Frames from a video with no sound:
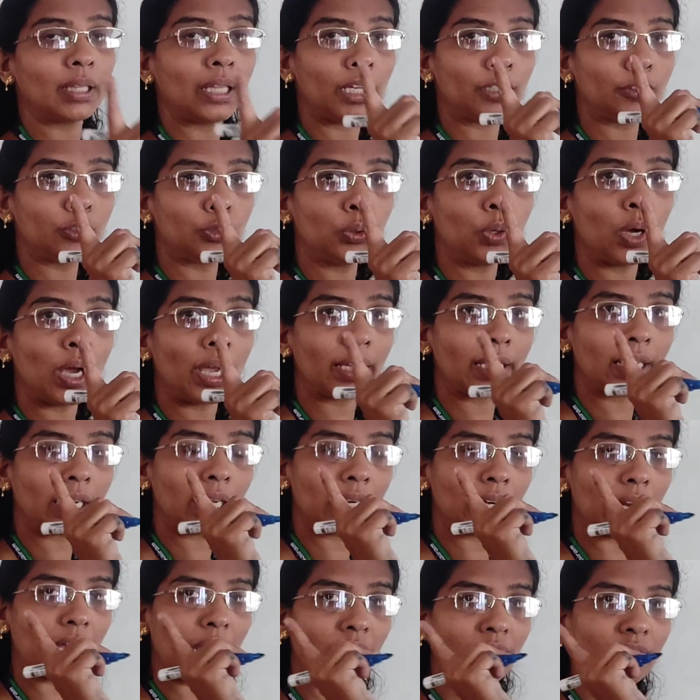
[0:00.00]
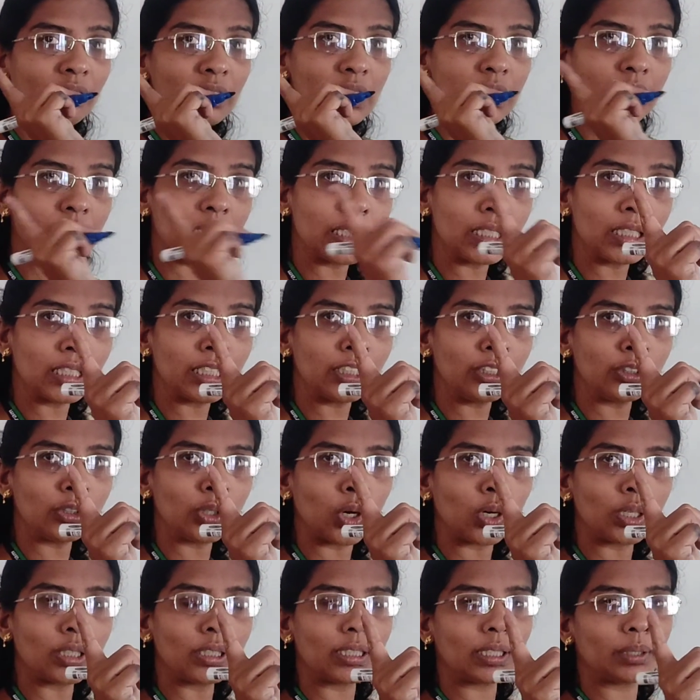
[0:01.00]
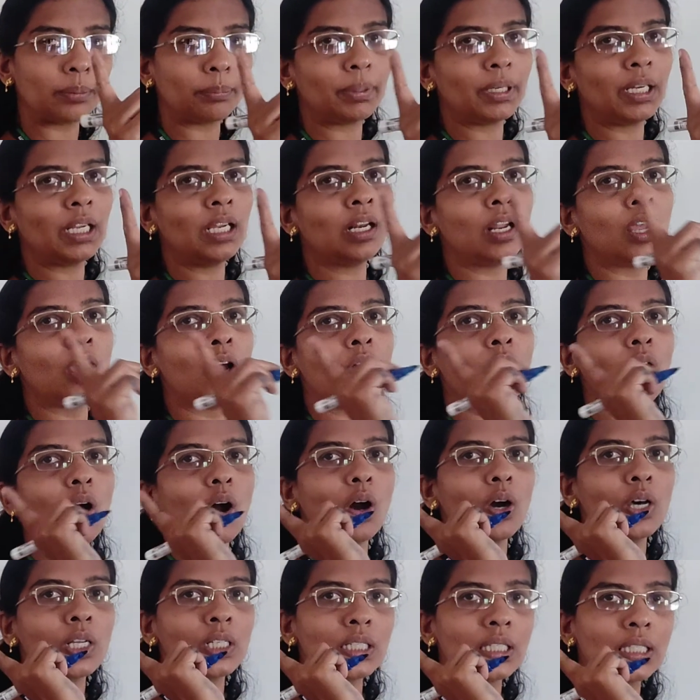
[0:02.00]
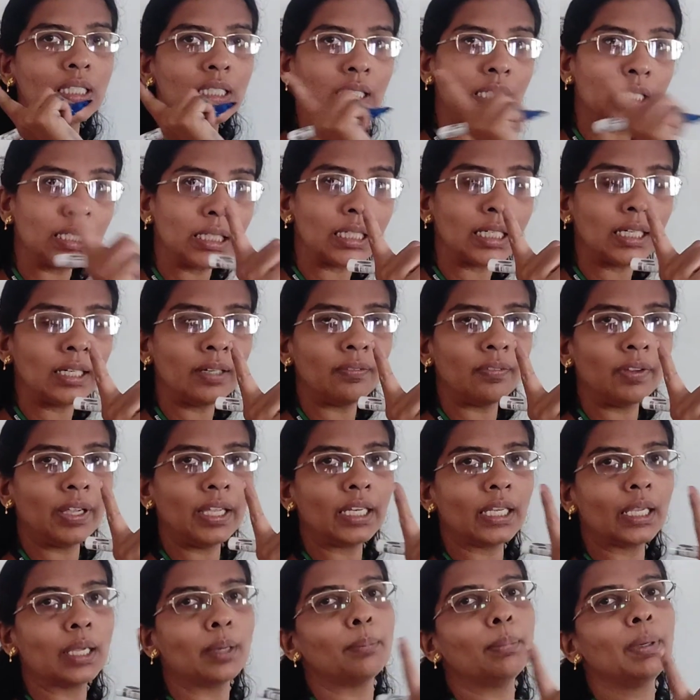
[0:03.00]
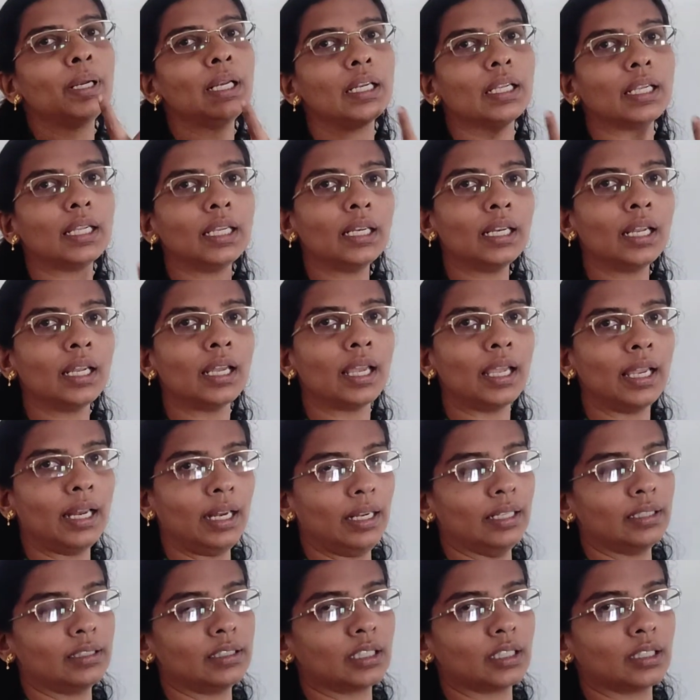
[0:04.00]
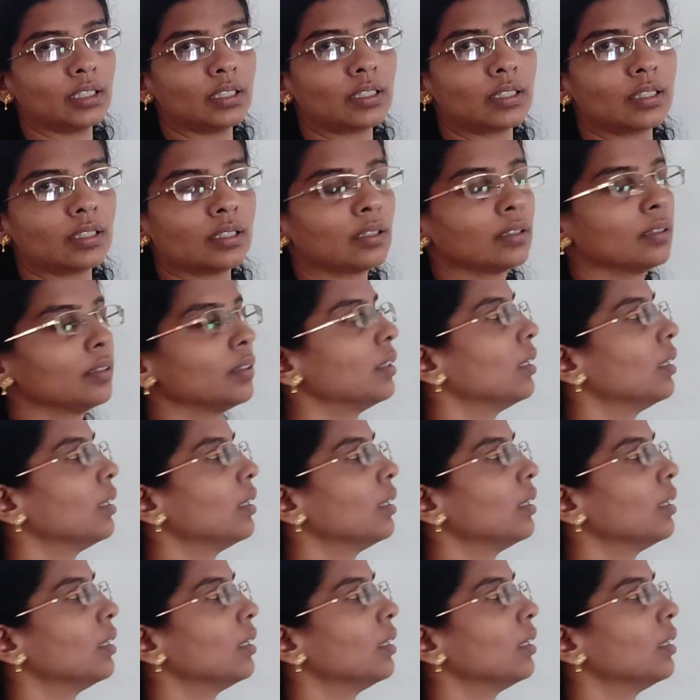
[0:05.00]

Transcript: That too, I can have a single non-terminal or single variable in LHS.